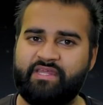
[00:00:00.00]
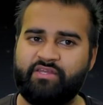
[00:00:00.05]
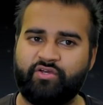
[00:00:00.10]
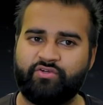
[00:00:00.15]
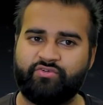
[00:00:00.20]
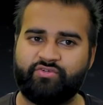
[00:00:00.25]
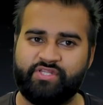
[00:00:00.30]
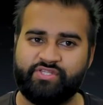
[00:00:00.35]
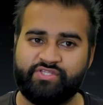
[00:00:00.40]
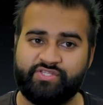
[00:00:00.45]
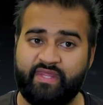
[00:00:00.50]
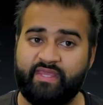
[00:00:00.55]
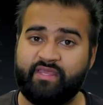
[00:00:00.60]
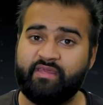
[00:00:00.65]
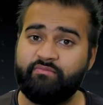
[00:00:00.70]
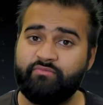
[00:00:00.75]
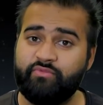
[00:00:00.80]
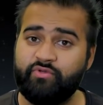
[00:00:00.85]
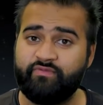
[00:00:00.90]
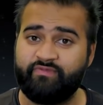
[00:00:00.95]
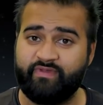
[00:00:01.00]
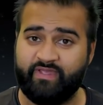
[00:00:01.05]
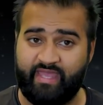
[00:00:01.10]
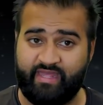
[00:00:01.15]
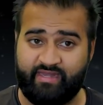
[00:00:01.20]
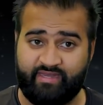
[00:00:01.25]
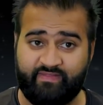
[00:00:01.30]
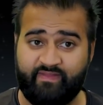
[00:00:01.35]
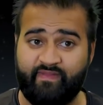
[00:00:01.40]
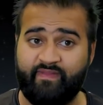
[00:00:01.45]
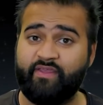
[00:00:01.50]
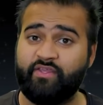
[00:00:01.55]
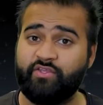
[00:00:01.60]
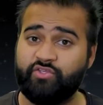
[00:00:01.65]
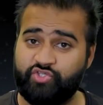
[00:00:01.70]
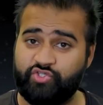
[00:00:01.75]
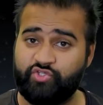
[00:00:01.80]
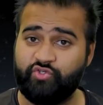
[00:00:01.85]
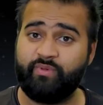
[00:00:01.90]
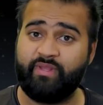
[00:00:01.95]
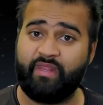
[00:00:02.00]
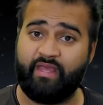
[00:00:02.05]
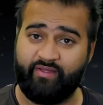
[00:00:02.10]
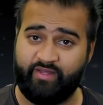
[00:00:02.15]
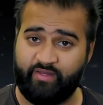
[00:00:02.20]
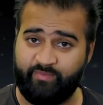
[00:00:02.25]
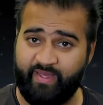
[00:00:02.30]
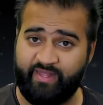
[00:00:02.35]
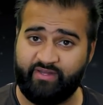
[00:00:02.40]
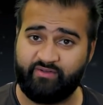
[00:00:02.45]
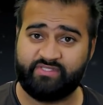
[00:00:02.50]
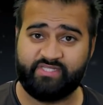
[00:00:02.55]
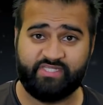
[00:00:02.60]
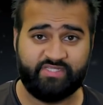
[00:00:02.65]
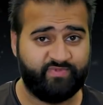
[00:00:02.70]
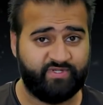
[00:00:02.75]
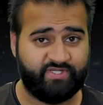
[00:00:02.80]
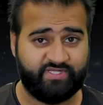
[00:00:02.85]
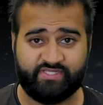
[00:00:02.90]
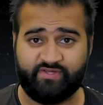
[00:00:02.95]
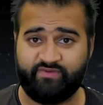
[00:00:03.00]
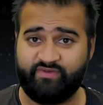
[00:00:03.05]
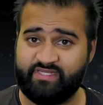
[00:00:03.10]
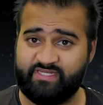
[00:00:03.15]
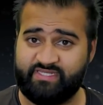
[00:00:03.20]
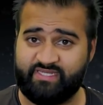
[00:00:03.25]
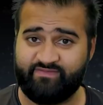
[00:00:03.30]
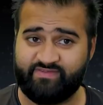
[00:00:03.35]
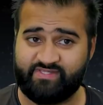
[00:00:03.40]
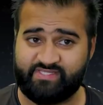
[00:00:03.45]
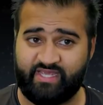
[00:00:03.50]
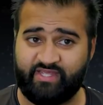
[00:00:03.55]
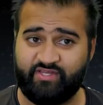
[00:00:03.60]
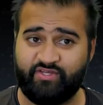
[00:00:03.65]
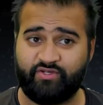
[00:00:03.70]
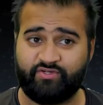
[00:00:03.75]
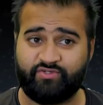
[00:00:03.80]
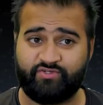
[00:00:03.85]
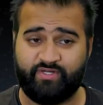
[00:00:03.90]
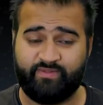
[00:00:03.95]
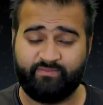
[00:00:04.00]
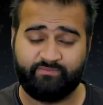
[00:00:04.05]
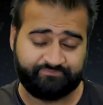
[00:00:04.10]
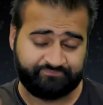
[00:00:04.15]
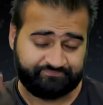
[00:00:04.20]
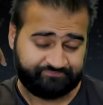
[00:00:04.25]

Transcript: Doctrine so they can move again and then they can shoot without any penalties because they're in the Devastator Doctrine.